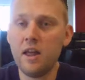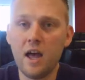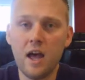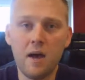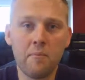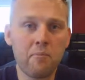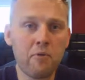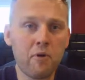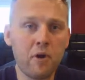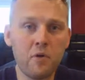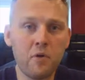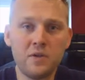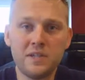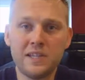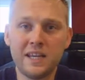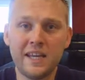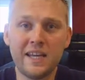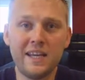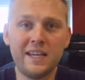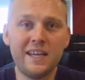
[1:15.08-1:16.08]
a
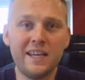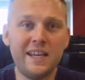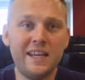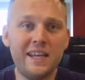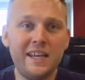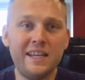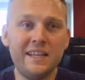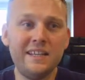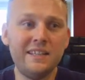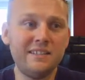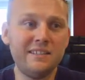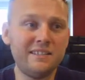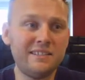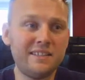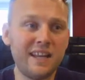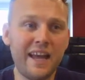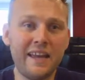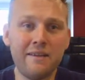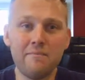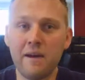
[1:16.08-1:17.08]
protein is
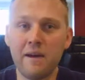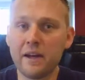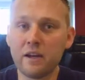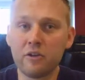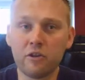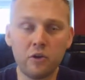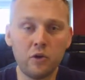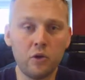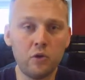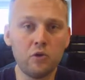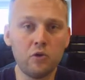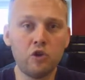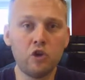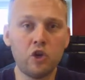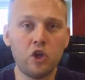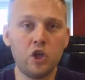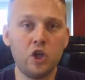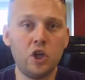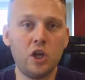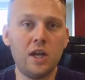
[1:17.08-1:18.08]
a
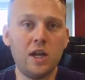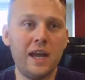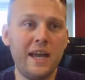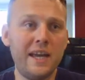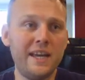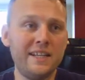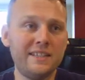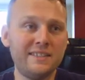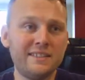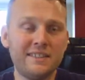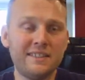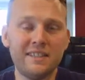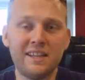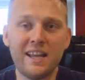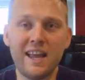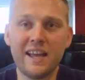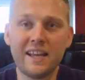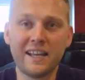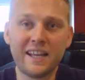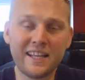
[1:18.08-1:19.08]
macronutrient. It
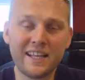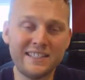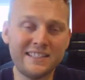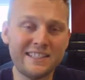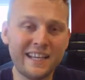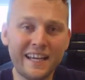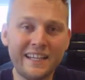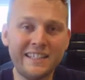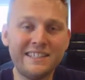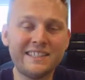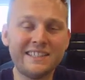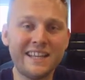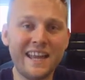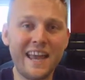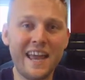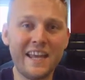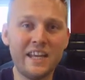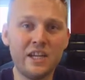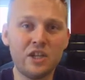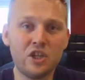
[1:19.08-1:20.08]
contains an
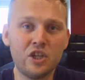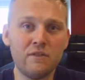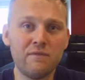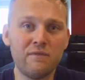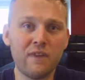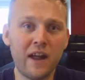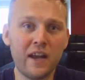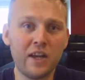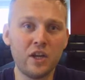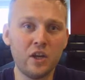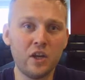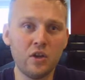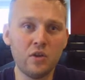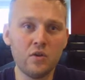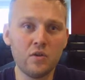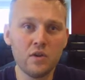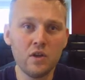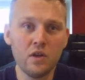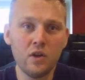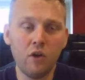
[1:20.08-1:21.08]
energy value
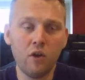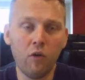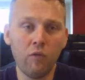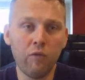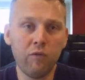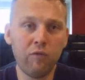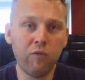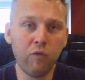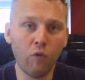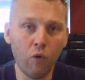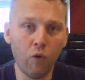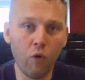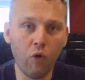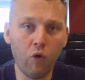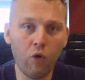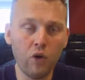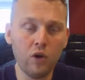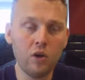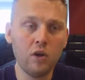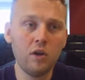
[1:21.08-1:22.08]
of
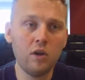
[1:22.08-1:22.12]
four